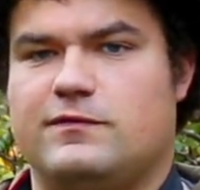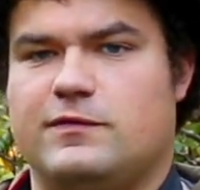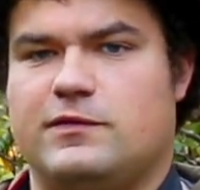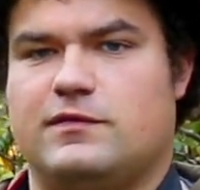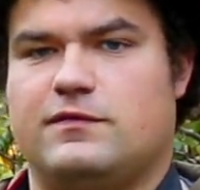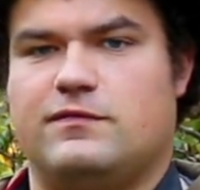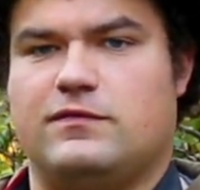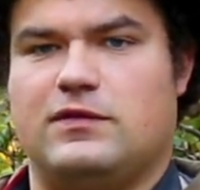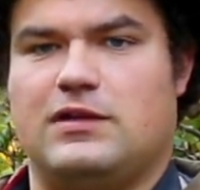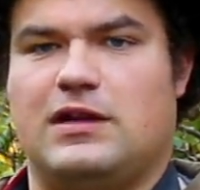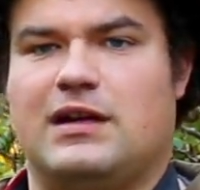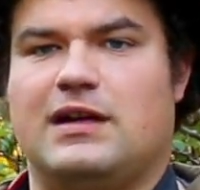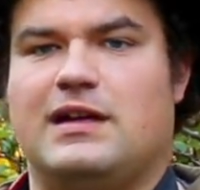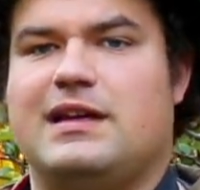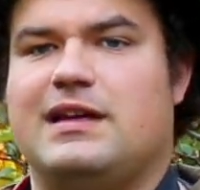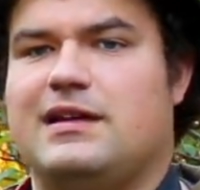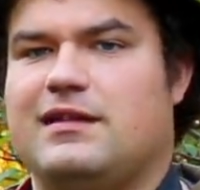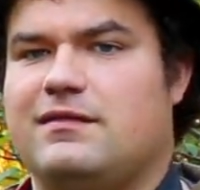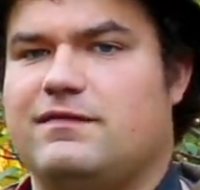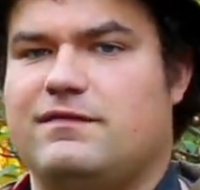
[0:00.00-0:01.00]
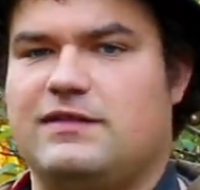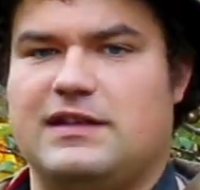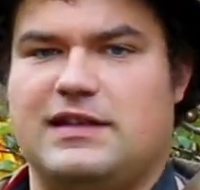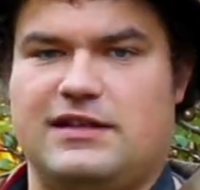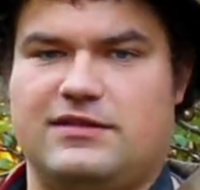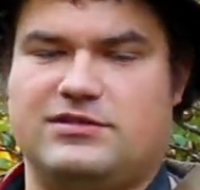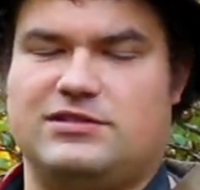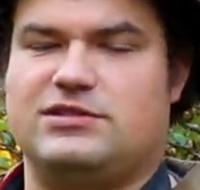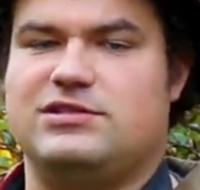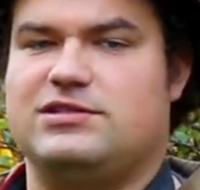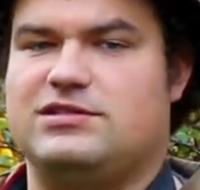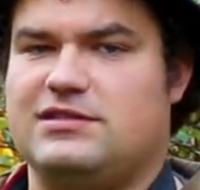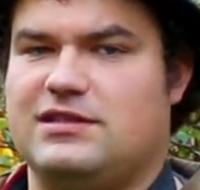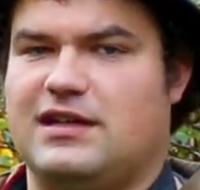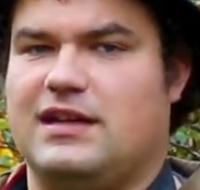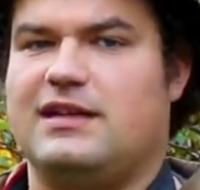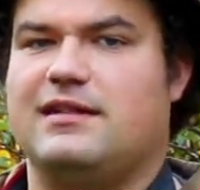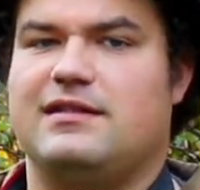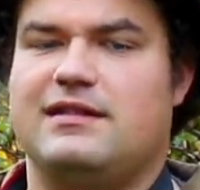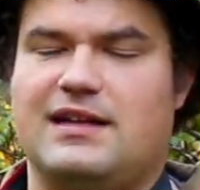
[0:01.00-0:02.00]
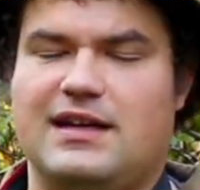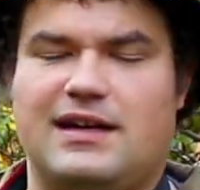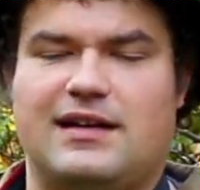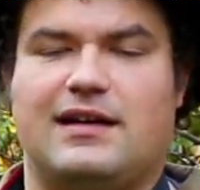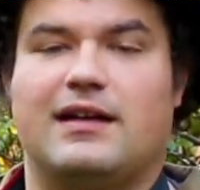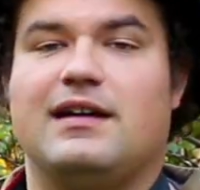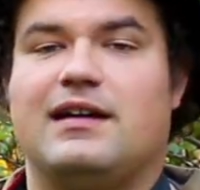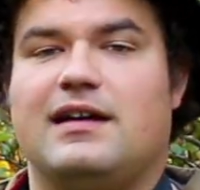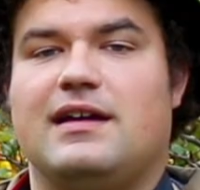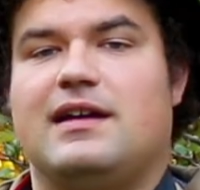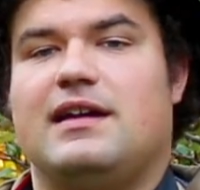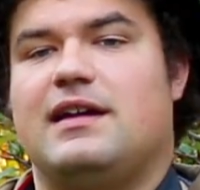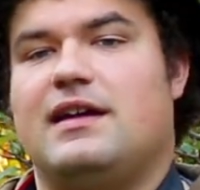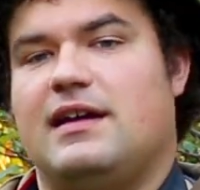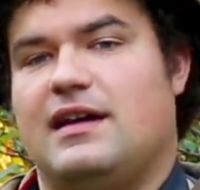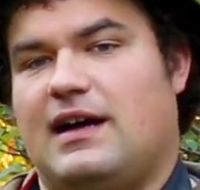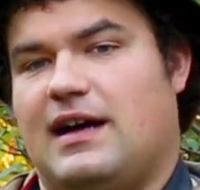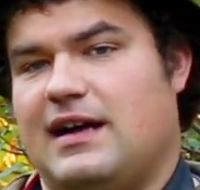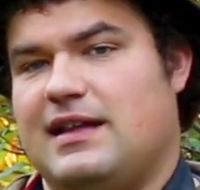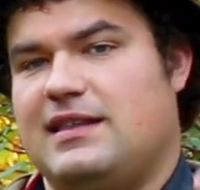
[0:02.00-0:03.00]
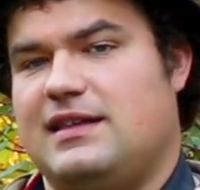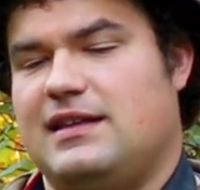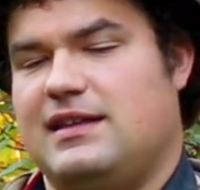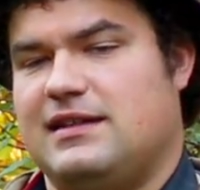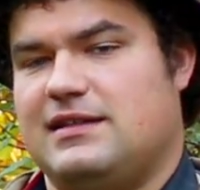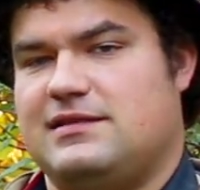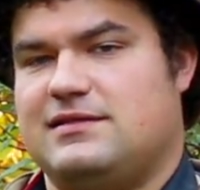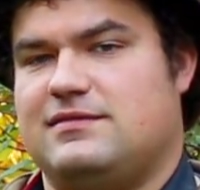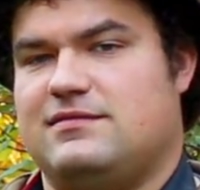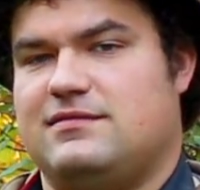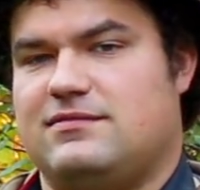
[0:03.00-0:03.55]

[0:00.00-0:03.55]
vlogging and videos, and yeah, I think it